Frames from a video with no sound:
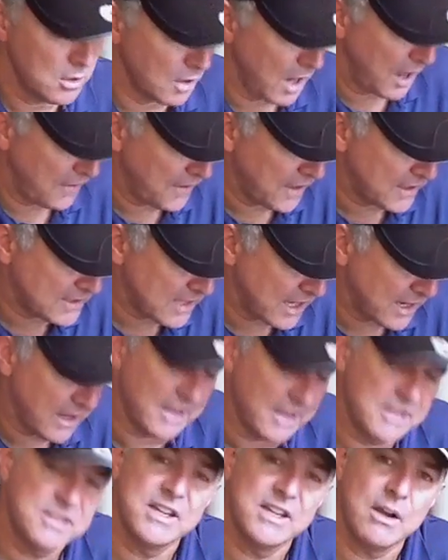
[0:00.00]
I think it's at
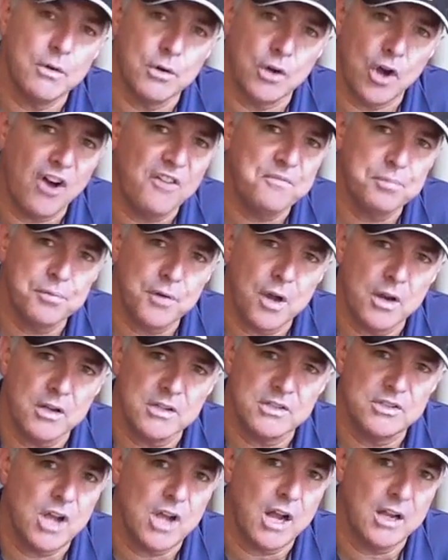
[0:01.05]

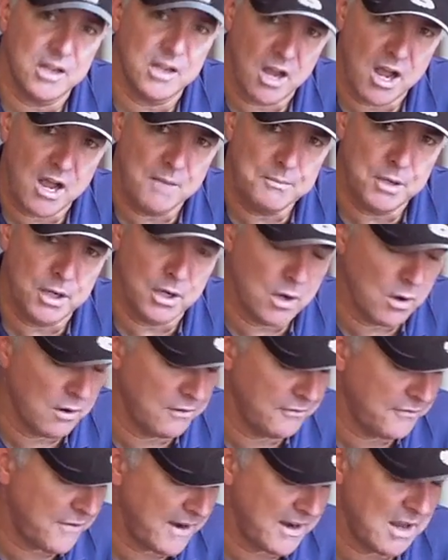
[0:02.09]
excelgolfproducts.com. You can go
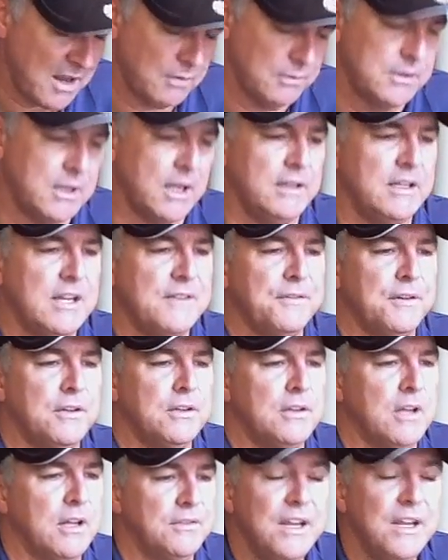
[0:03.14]
and find out different
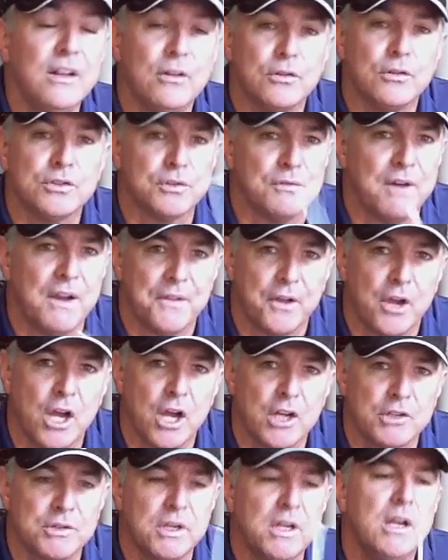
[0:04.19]
dealers around the
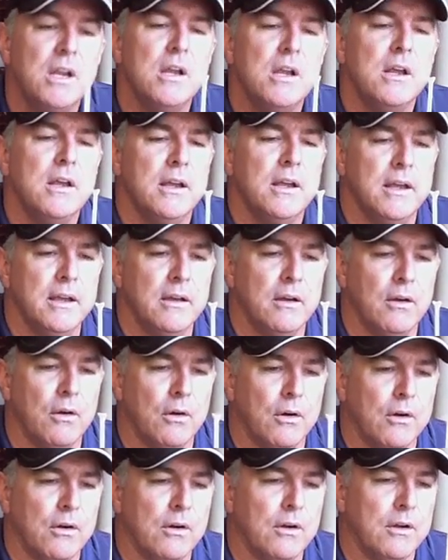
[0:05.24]
country
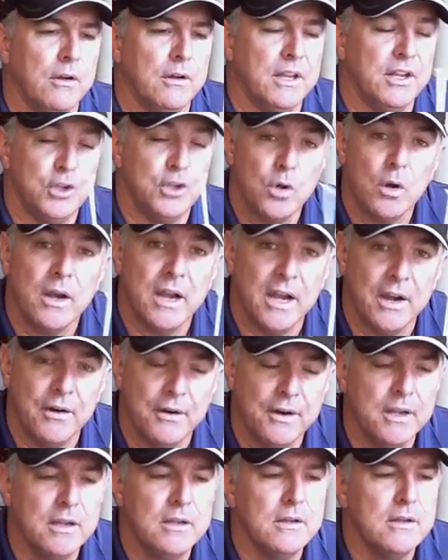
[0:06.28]
or in your
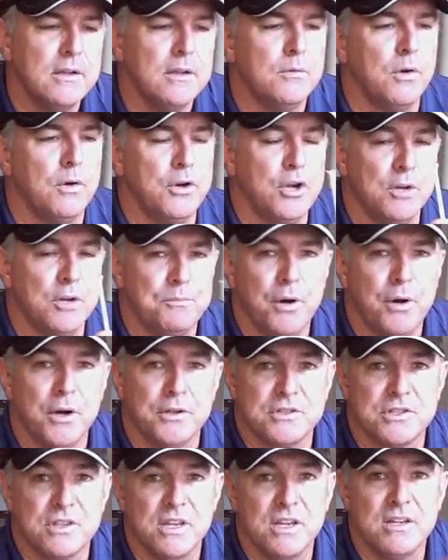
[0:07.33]
area where you can
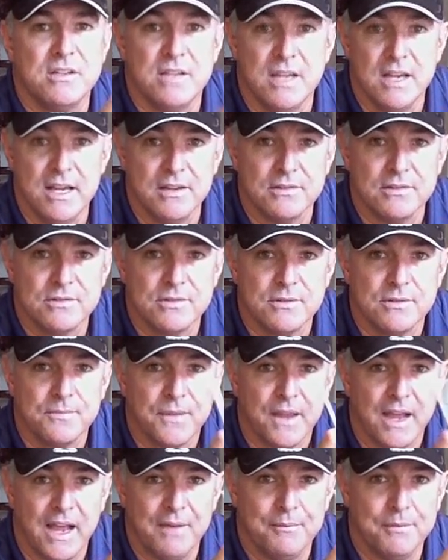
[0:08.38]
purchase these tees.
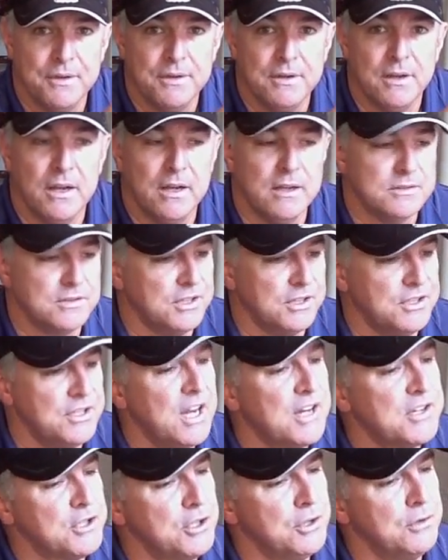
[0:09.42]
I would
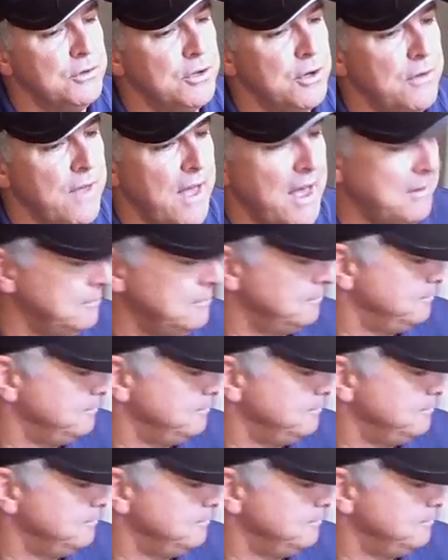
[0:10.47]
suggest you do that.